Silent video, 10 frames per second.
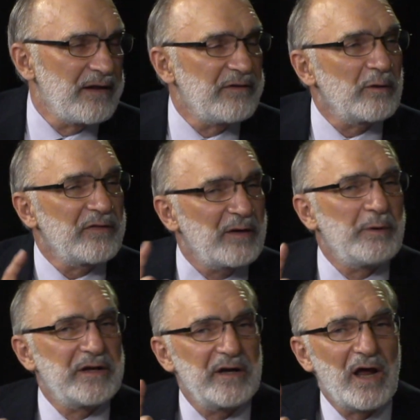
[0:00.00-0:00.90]
The only thing we
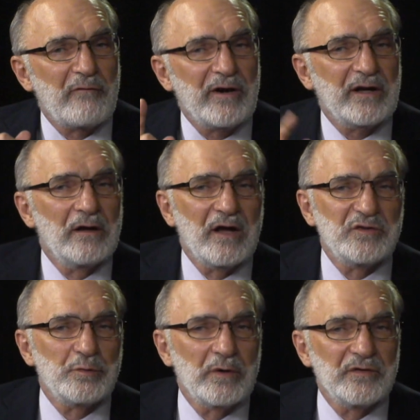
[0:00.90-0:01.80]
did not
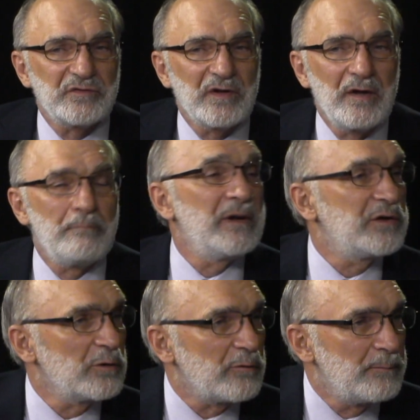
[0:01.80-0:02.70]
recognize was
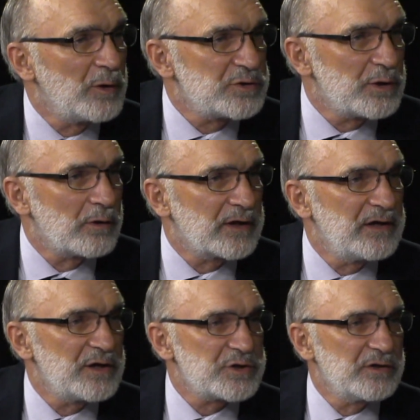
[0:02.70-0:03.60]
mental or emotional
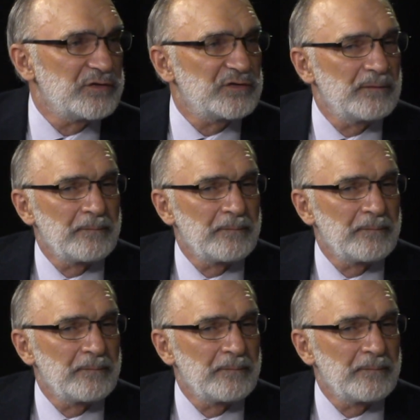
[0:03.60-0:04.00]
conditions,